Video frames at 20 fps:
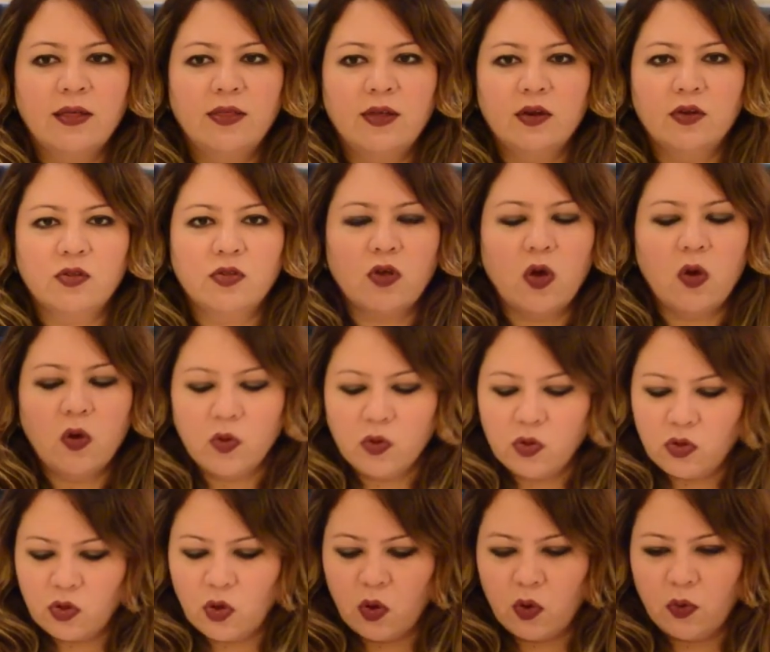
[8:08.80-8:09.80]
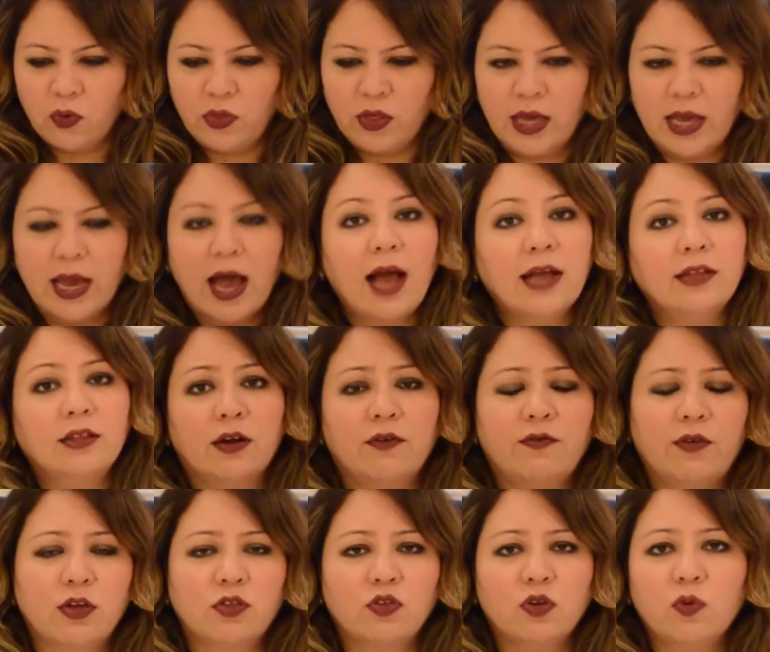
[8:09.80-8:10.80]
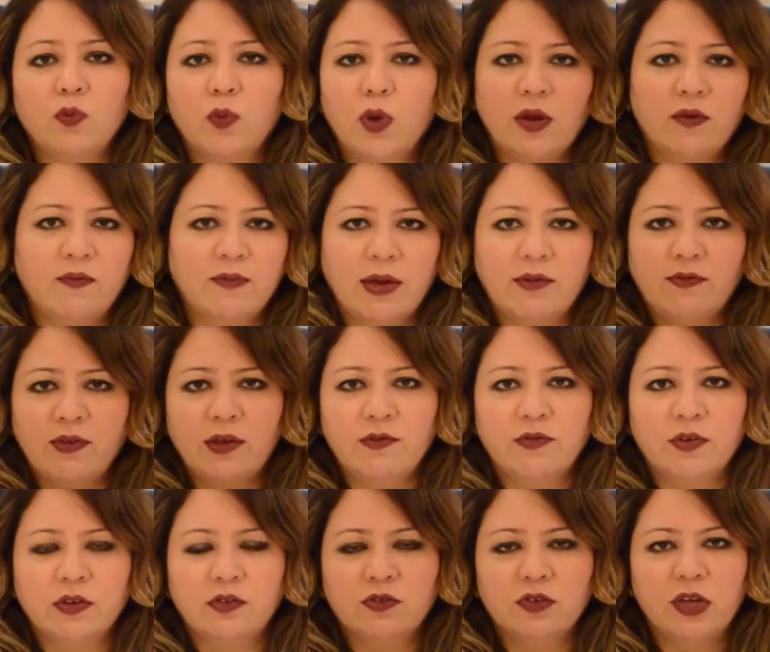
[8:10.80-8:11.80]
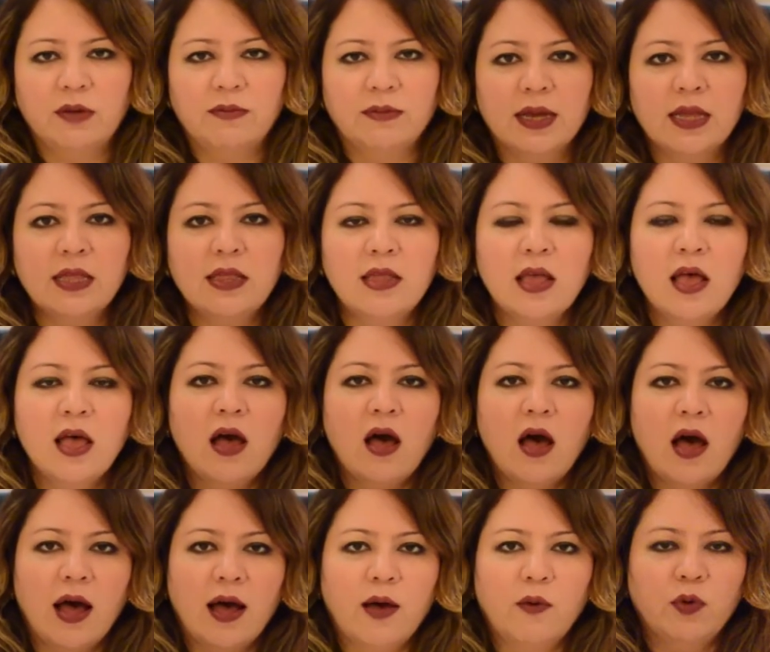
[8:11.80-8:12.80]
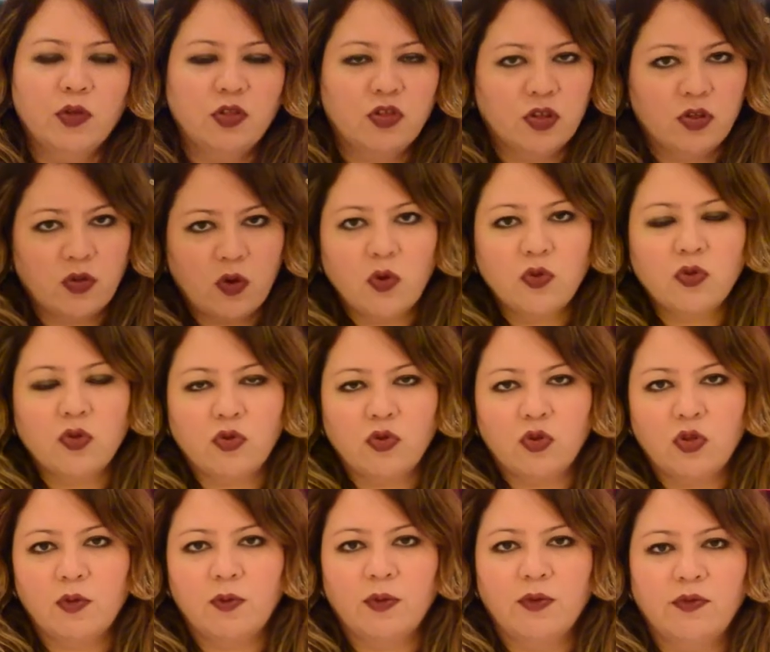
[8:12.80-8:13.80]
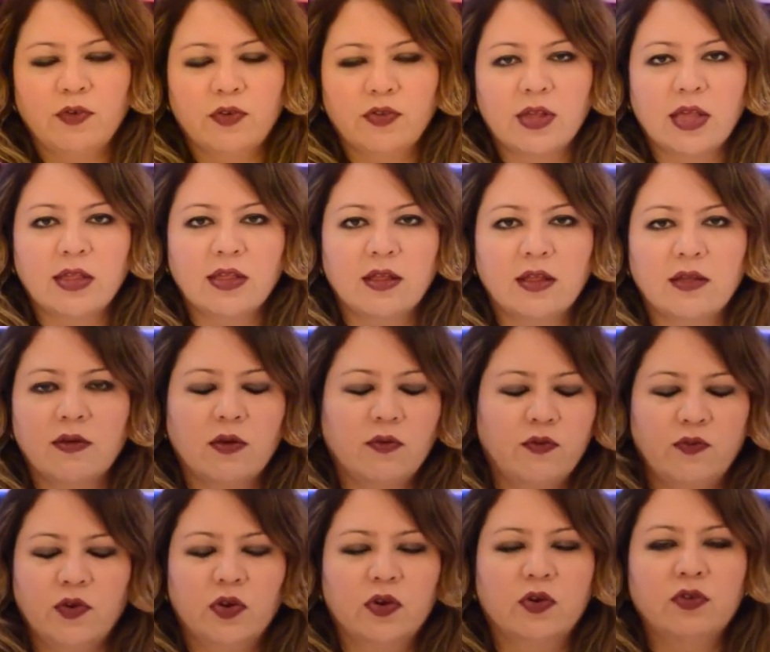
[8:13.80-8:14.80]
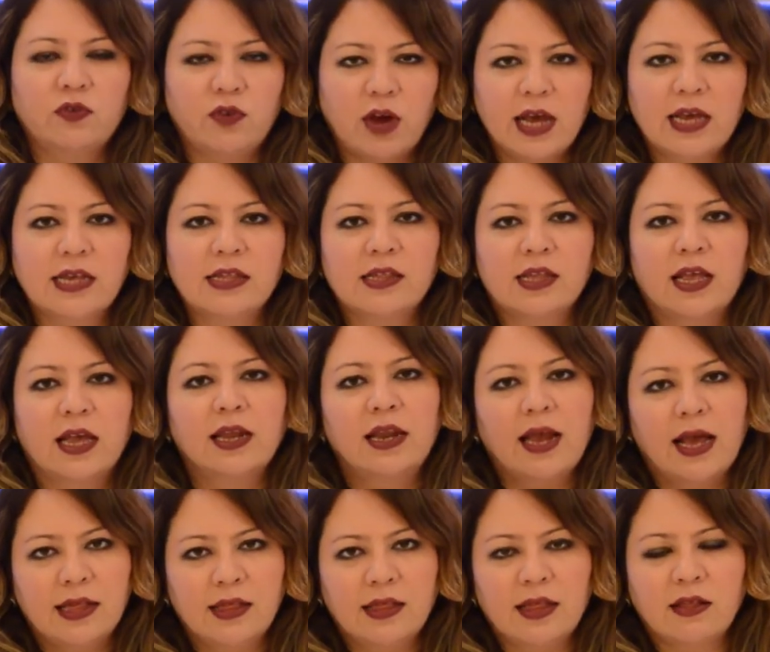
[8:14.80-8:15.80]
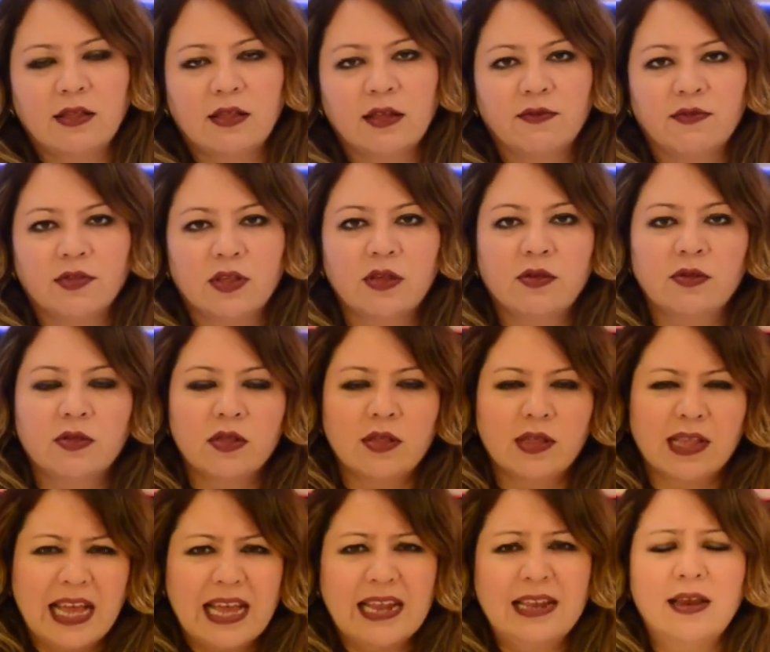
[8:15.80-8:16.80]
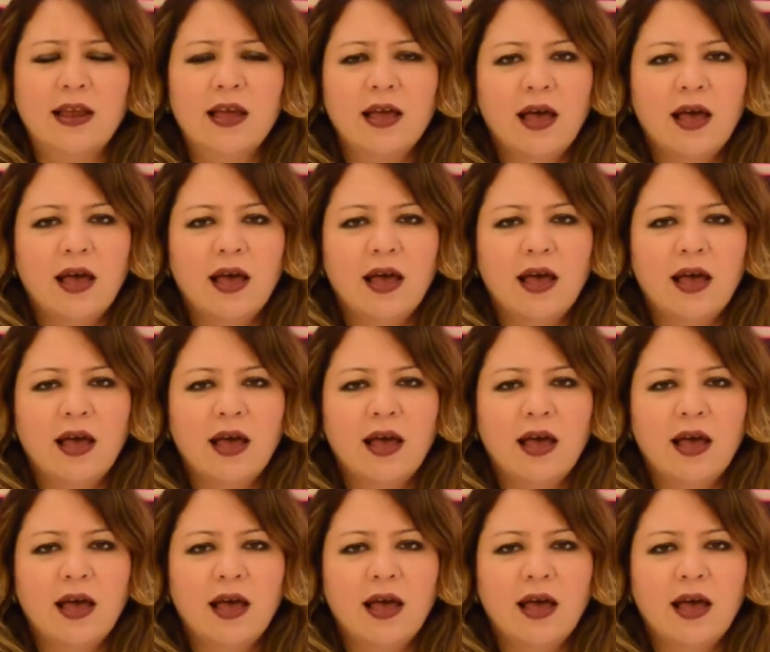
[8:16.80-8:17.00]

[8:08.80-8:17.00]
There's also the hydrofacial, one of my favorite treatments, which is also suitable for dry skin and sensitive skin